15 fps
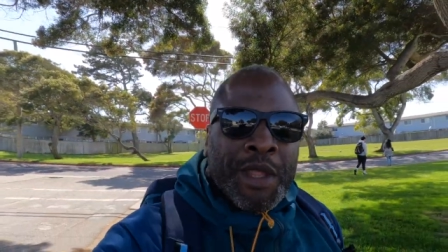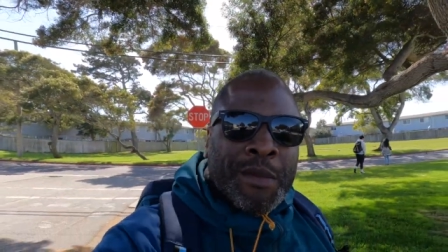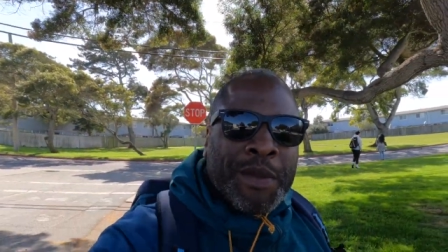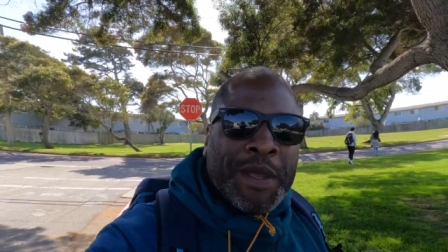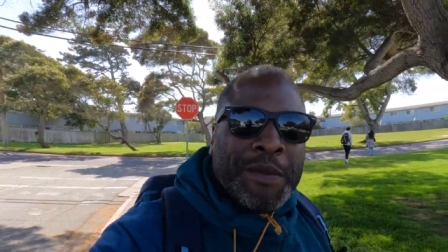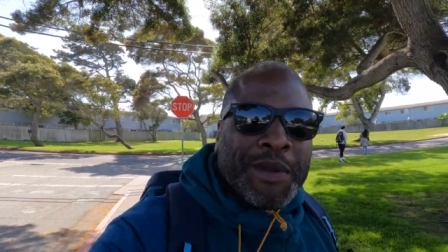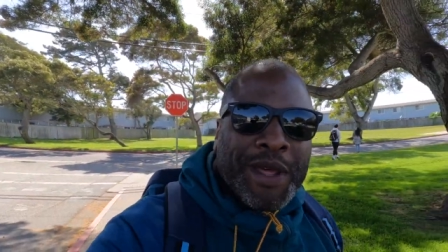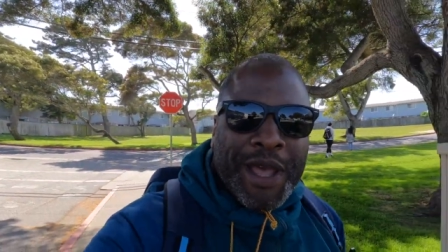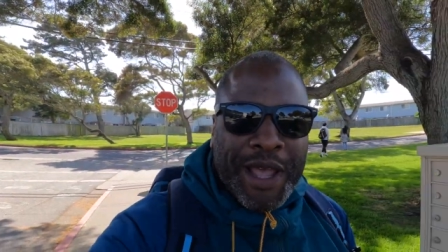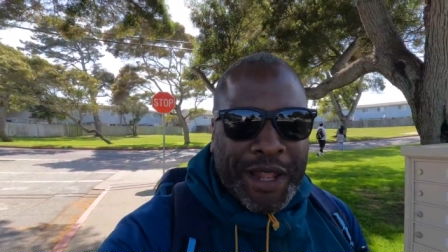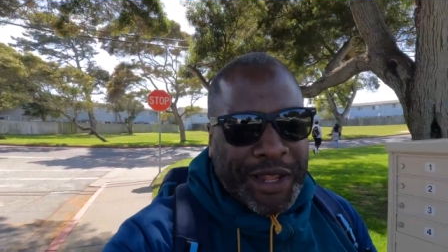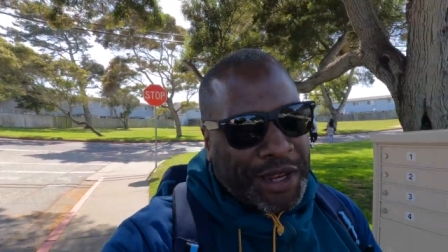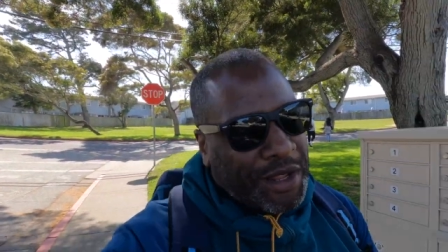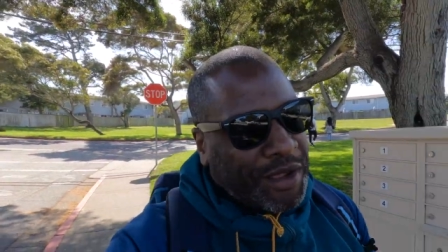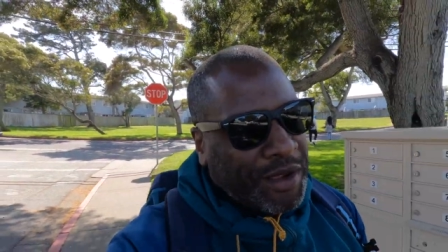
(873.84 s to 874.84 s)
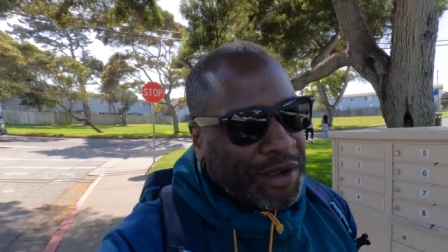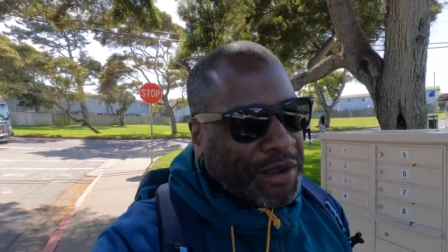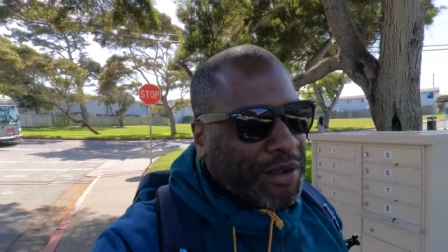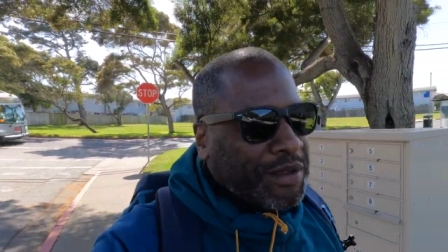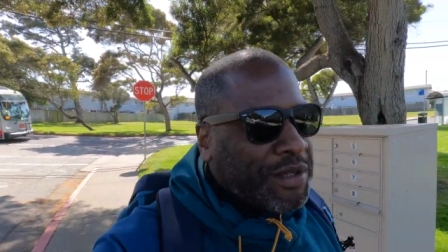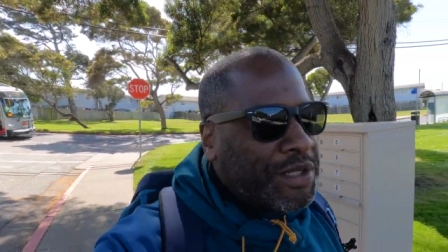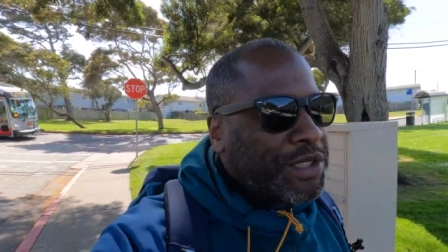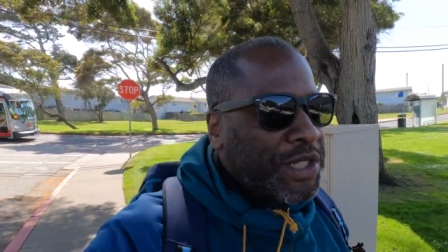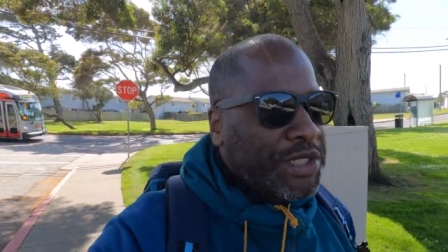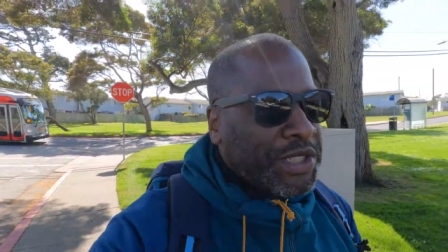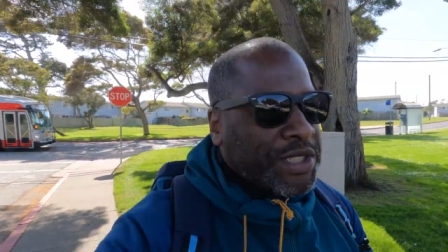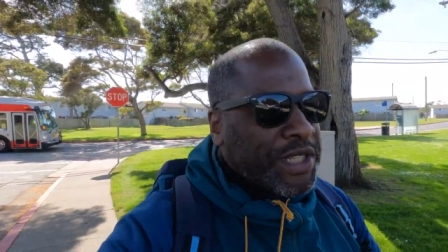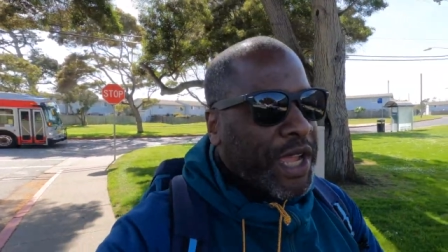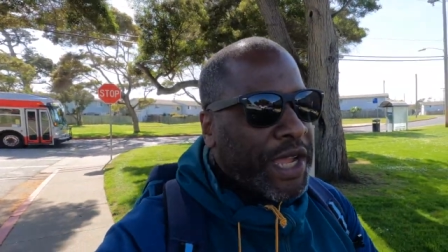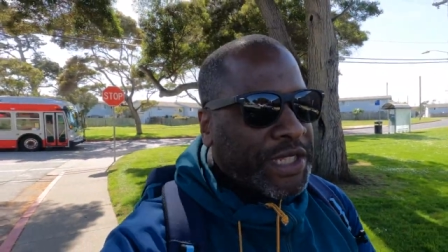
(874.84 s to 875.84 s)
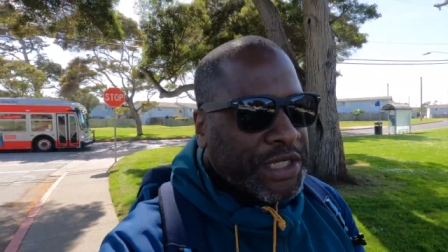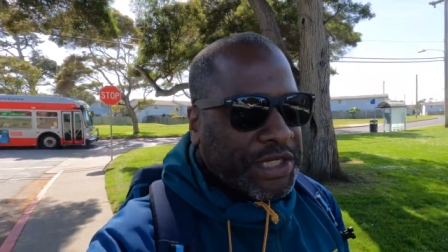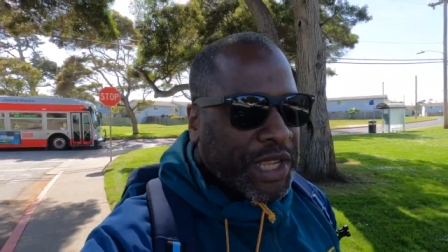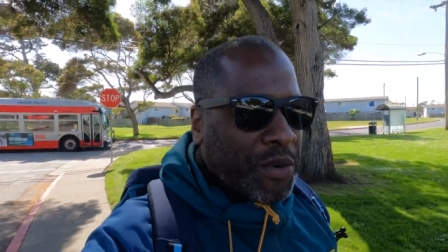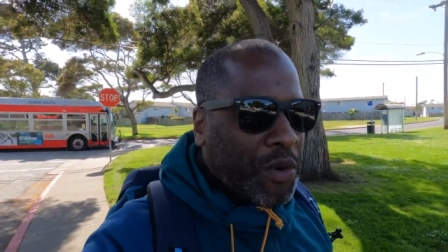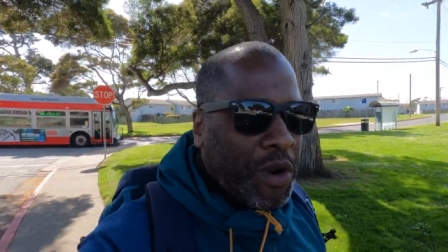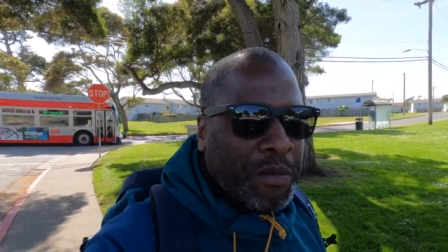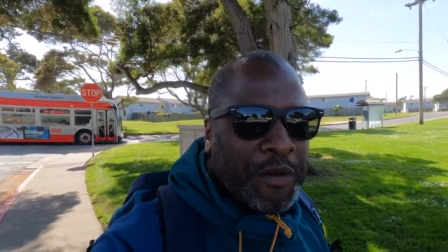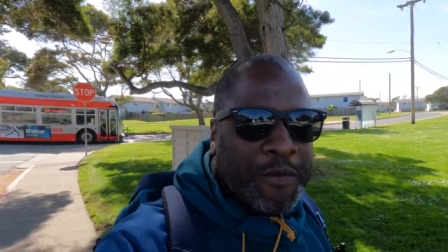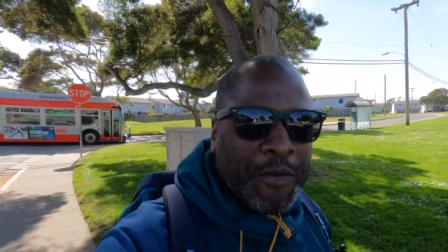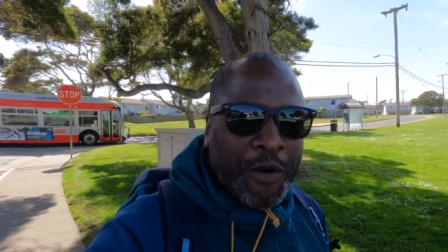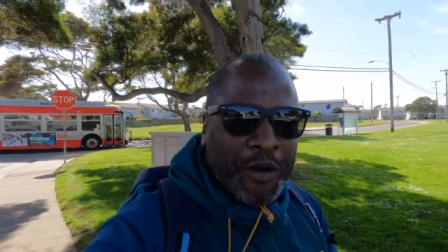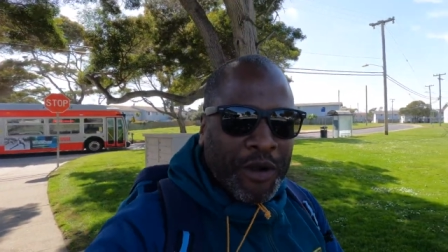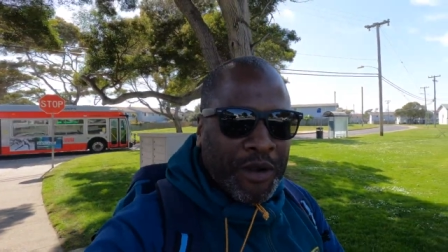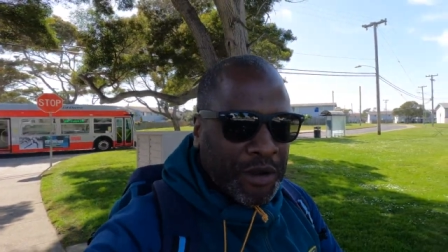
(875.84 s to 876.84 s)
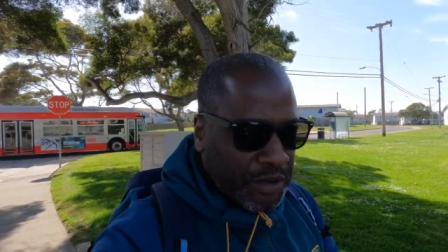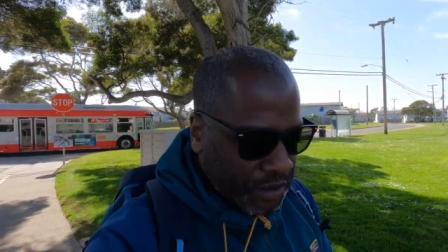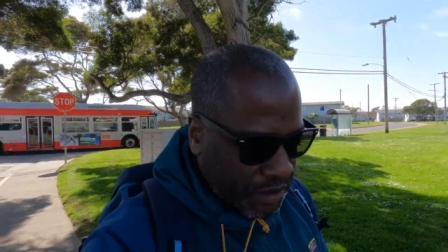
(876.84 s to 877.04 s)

People at the island are just as nice as they were before.